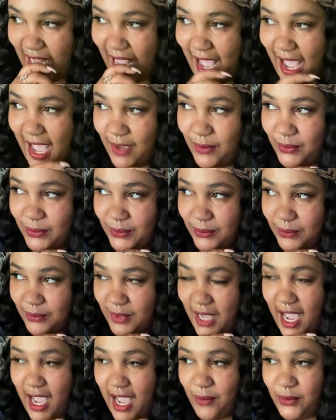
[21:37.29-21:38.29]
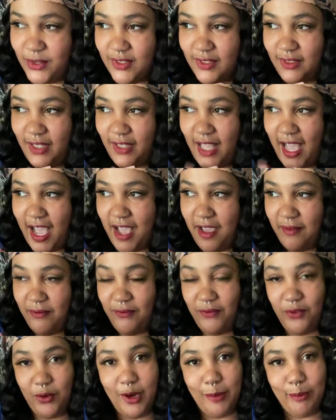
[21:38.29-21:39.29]
I was alive
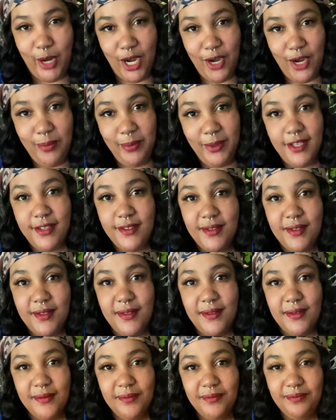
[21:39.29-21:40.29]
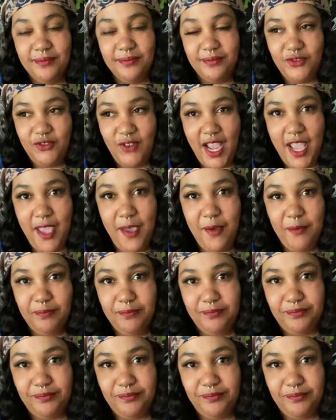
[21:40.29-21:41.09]
for a purpose, right?